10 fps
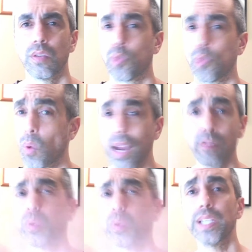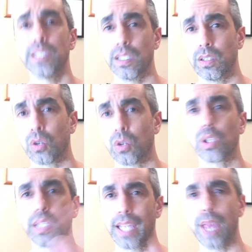for whatever reason,
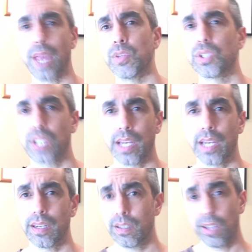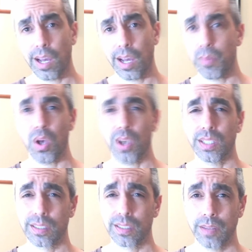early in the game you decided you got a
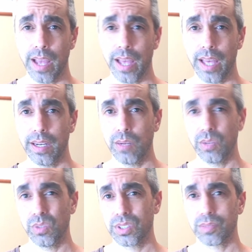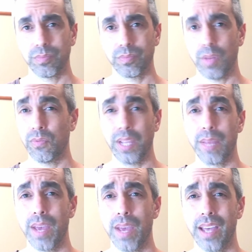boss head and it was a
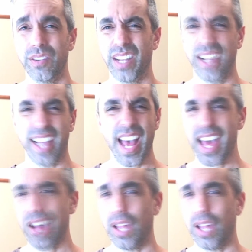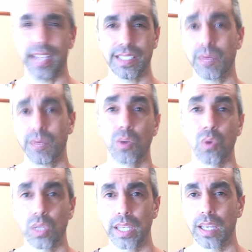flame head, and you're like, I don't like this, I'm going to
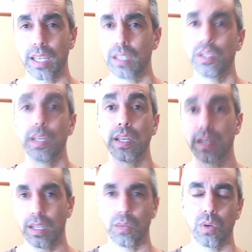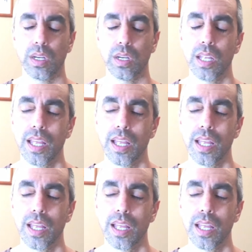roll again. You get another one.